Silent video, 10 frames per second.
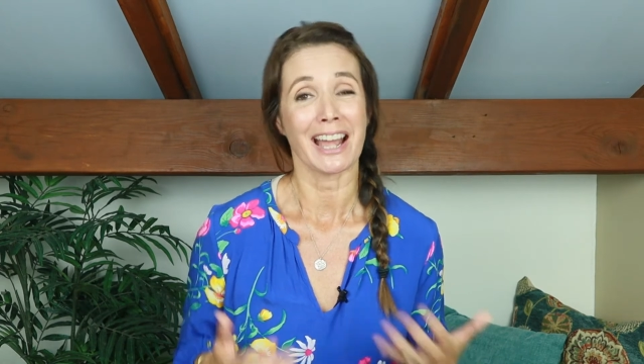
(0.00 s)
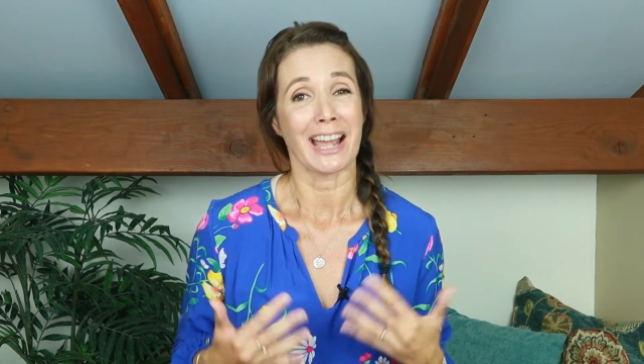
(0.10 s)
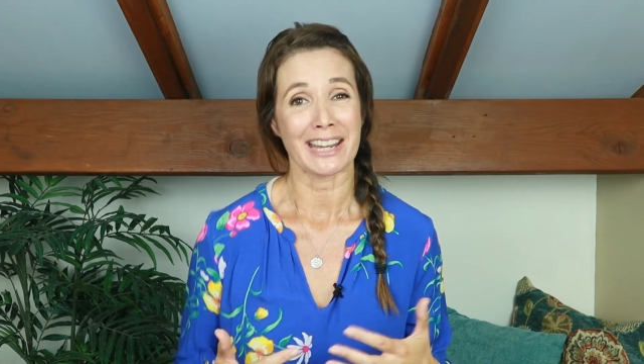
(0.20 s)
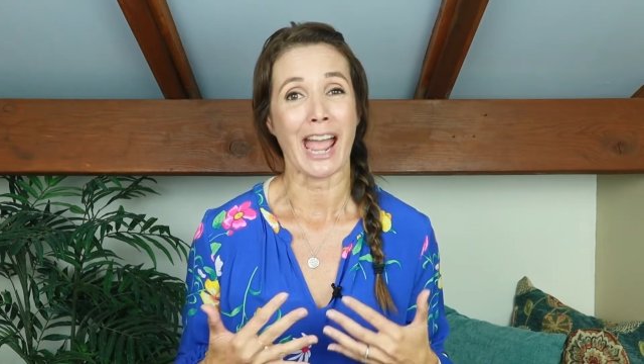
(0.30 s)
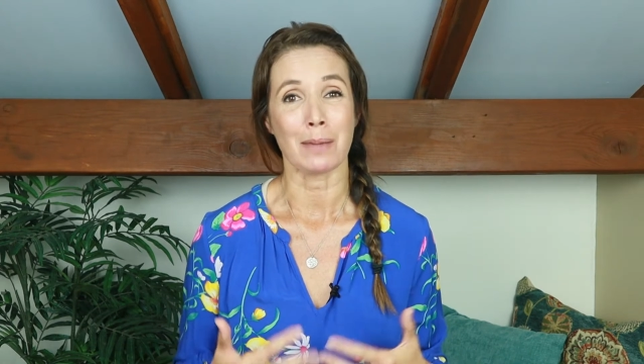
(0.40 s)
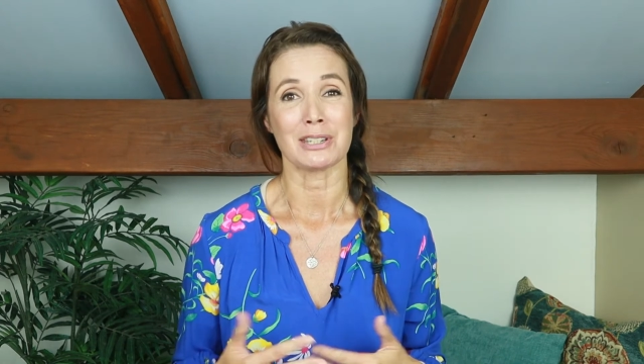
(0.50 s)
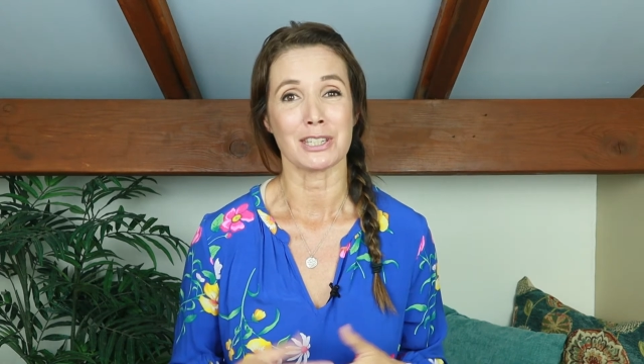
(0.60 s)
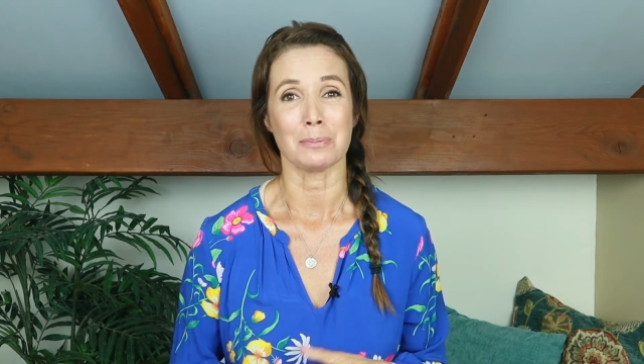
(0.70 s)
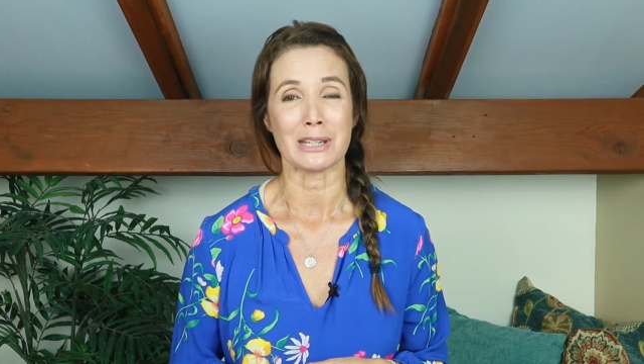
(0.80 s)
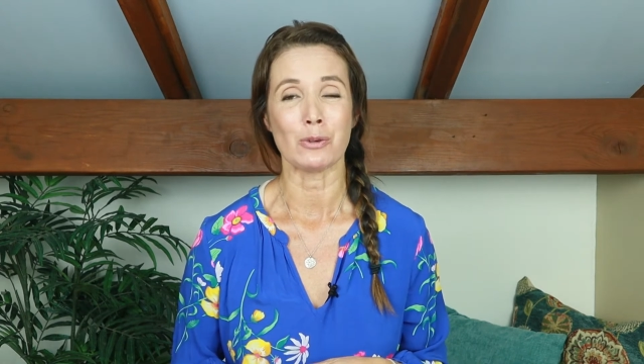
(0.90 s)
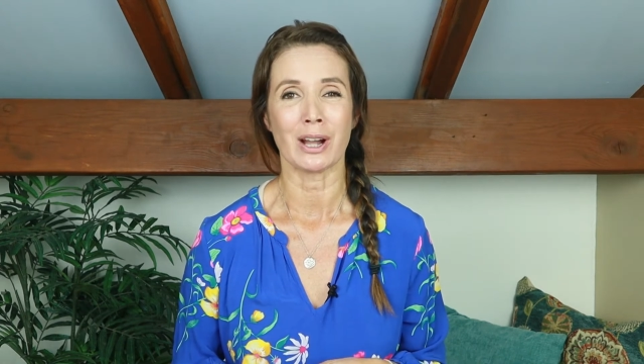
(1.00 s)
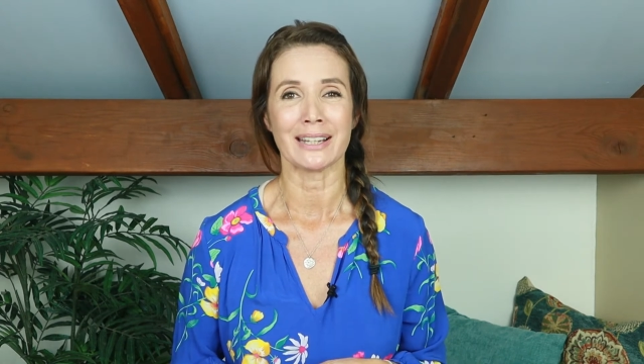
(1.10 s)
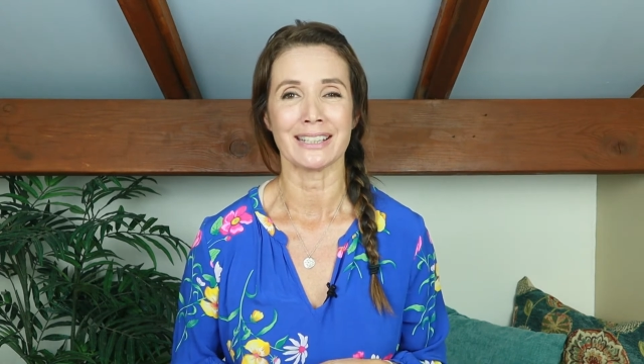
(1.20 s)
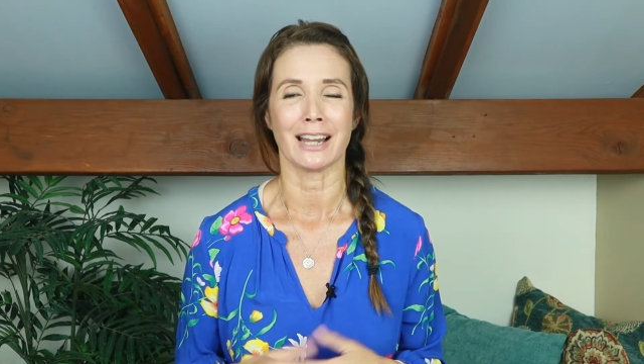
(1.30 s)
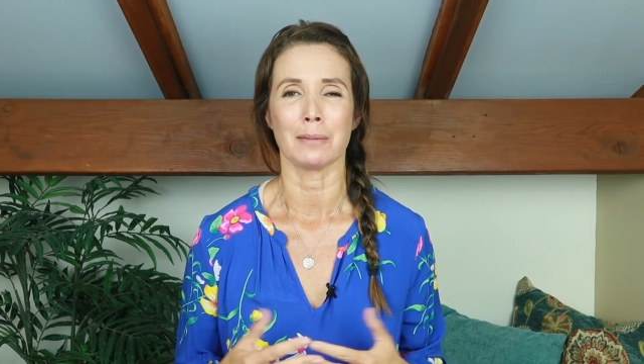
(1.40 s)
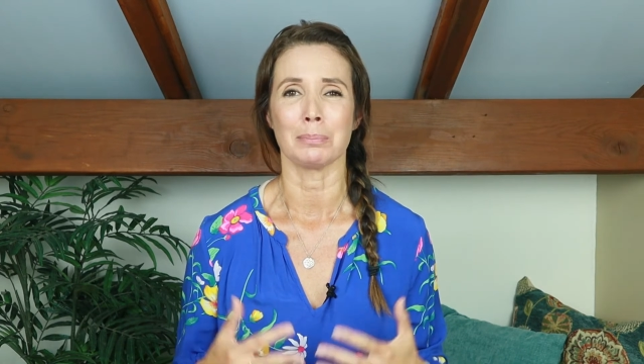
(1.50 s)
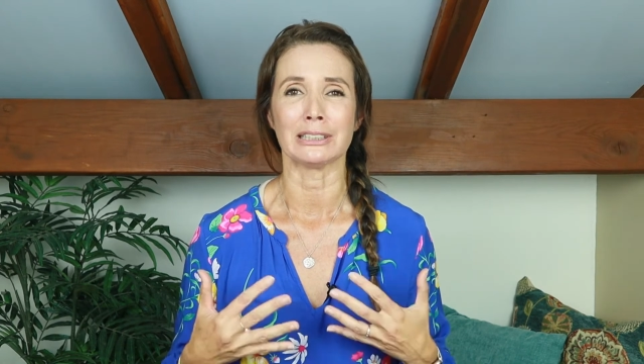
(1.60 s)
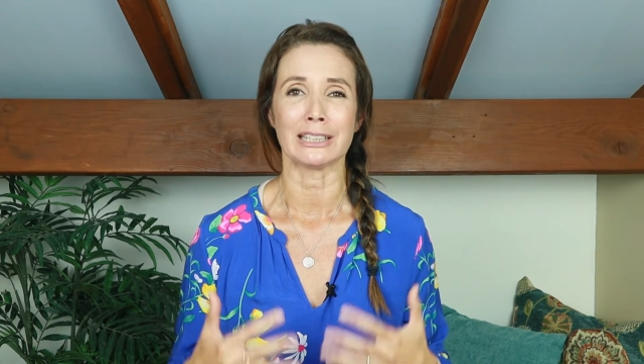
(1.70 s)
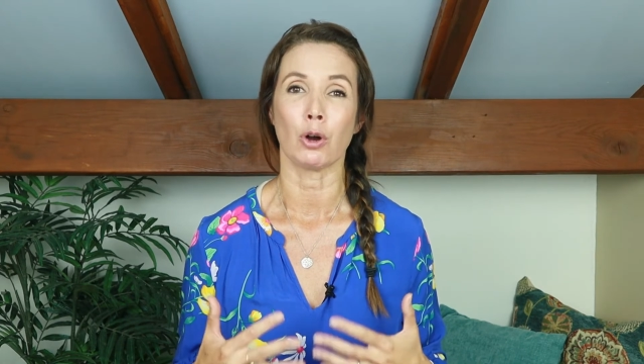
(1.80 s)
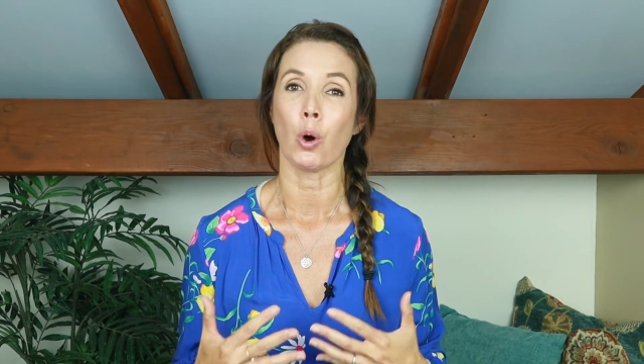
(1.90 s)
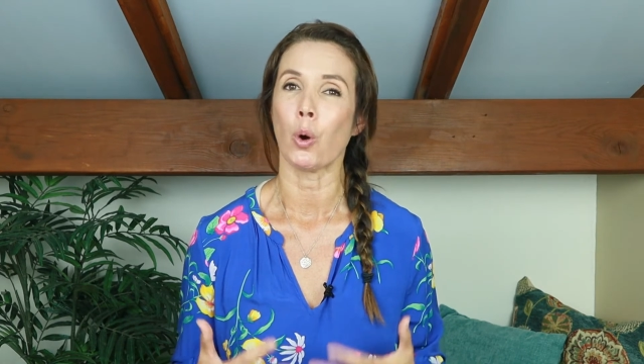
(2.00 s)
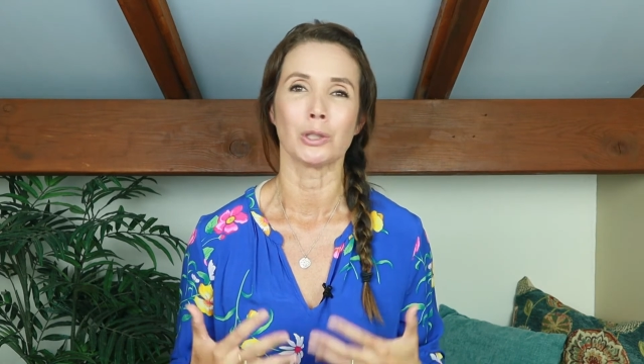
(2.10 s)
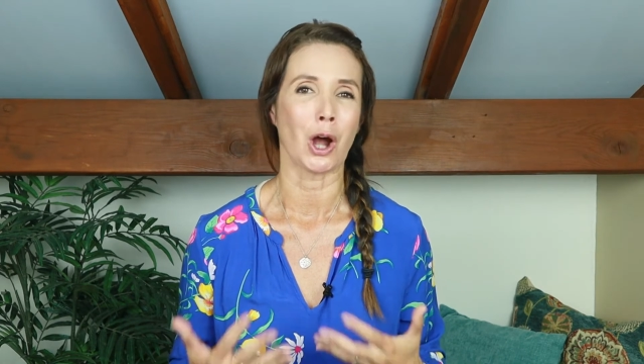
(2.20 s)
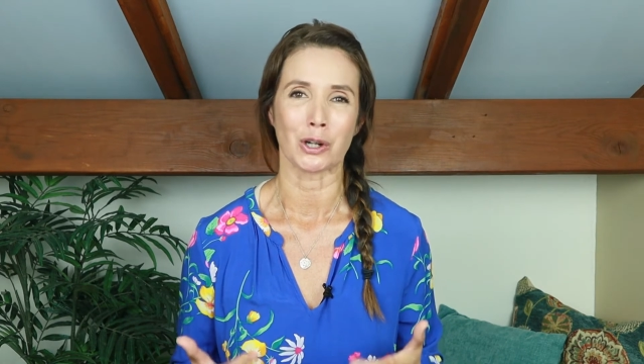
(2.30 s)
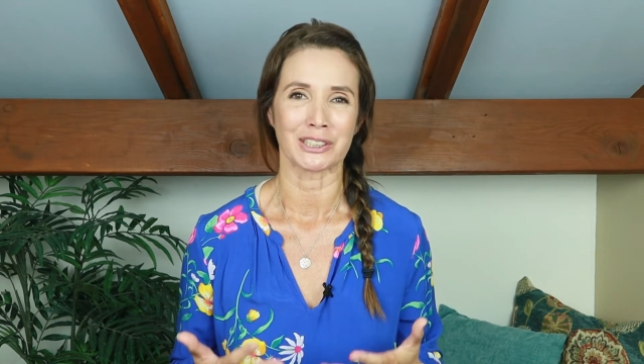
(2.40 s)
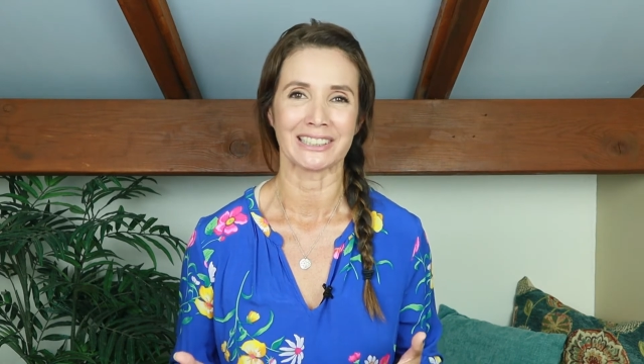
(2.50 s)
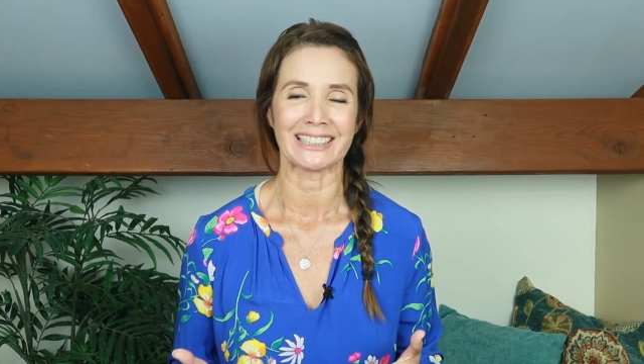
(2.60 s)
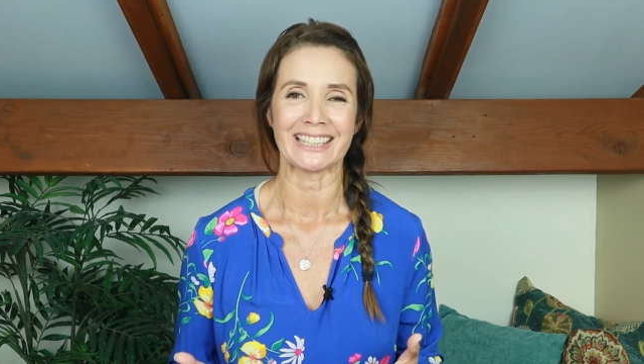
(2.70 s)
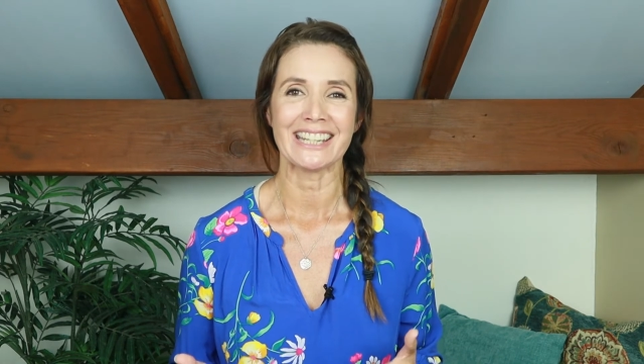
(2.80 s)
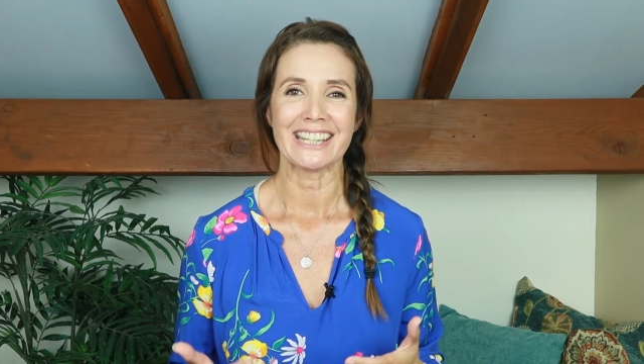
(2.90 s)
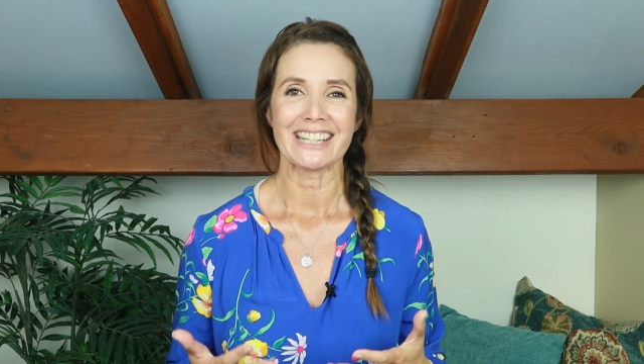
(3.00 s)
I happen to be one, and I believe wholeheartedly